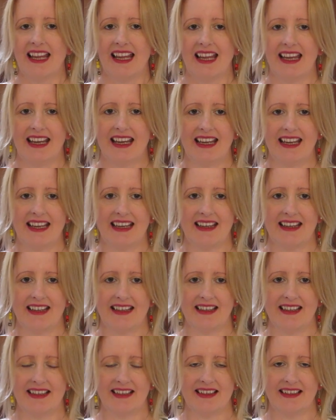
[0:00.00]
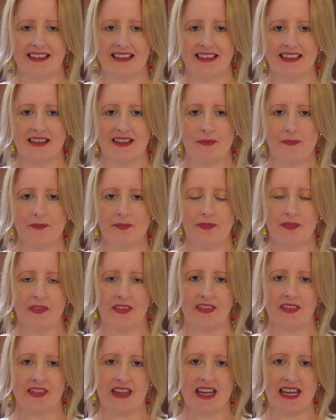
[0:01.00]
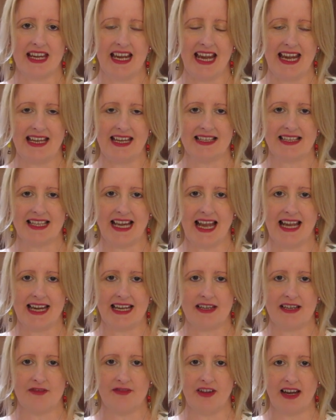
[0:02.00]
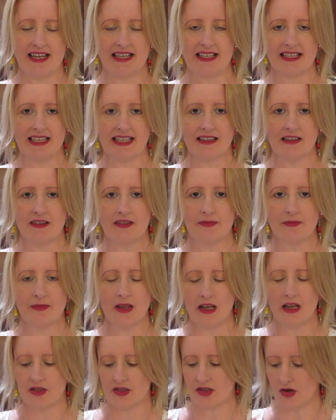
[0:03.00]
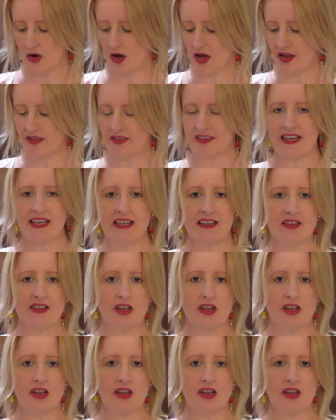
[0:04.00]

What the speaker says: and it has a facing. So all these